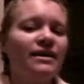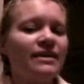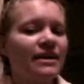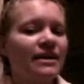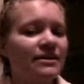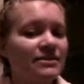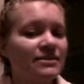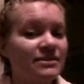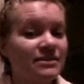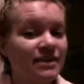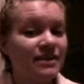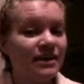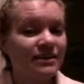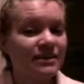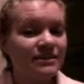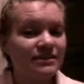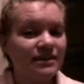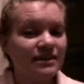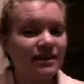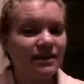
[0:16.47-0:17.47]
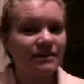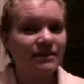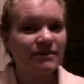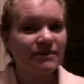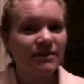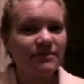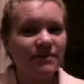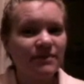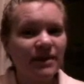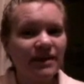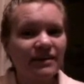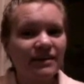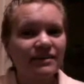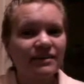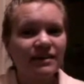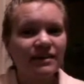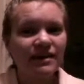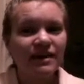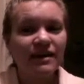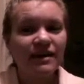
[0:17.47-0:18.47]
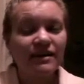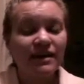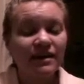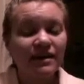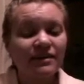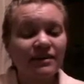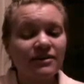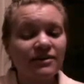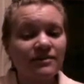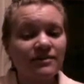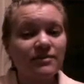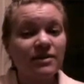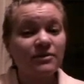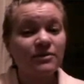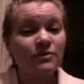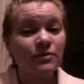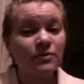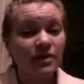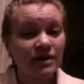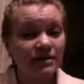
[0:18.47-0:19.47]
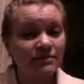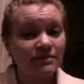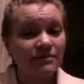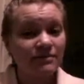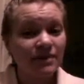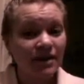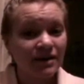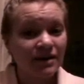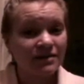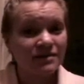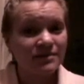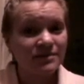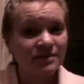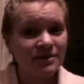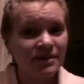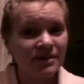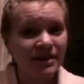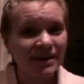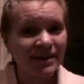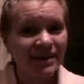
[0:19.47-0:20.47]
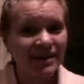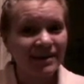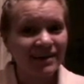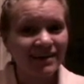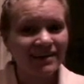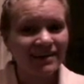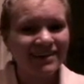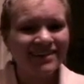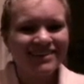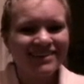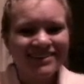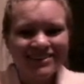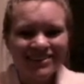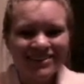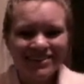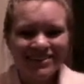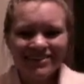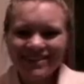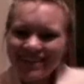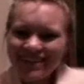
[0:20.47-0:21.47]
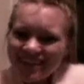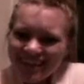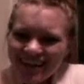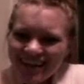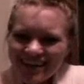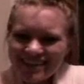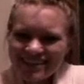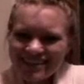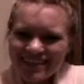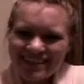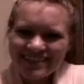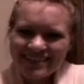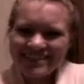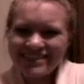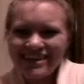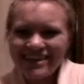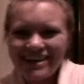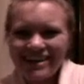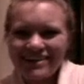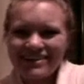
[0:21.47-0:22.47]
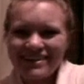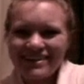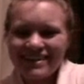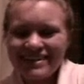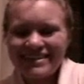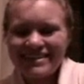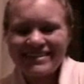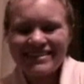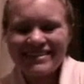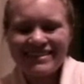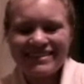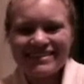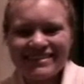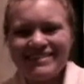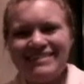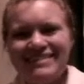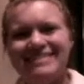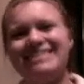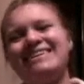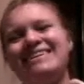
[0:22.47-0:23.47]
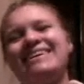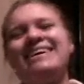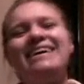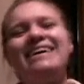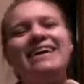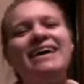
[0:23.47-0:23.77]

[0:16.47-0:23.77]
and how the sun has not come up yet. That can only mean one possible thing. Dewey's Readathon is going to start really soon.